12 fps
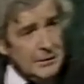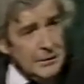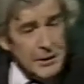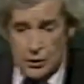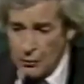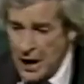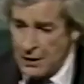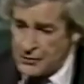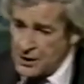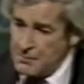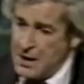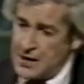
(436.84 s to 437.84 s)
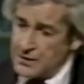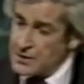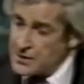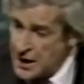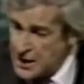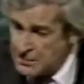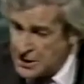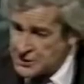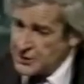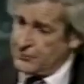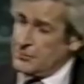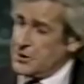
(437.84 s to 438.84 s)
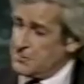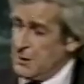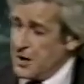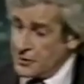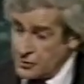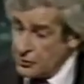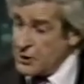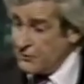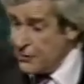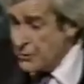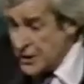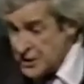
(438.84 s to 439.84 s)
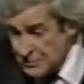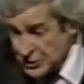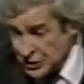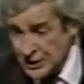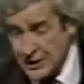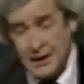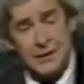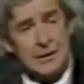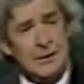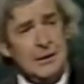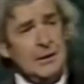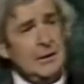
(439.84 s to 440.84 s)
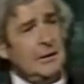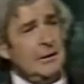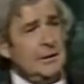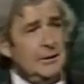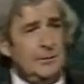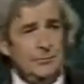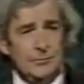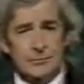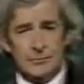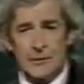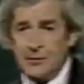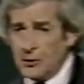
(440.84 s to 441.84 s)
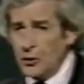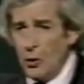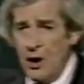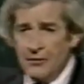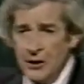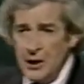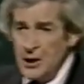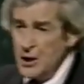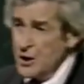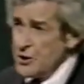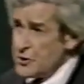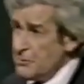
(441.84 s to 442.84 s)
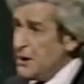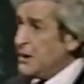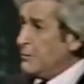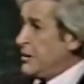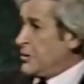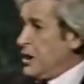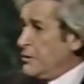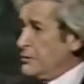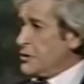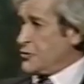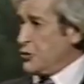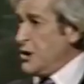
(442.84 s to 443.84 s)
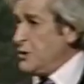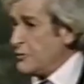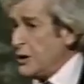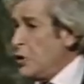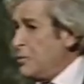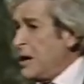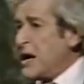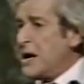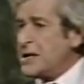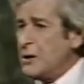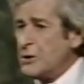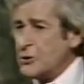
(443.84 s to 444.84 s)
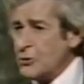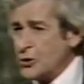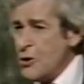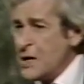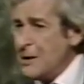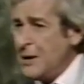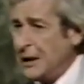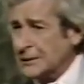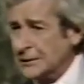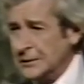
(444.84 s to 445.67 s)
And you go out, you come back, there's another message from this bastard, so you phone his machine again. This can go on for years. You meet each other in the street, and you've got no bloody idea what you were talking about.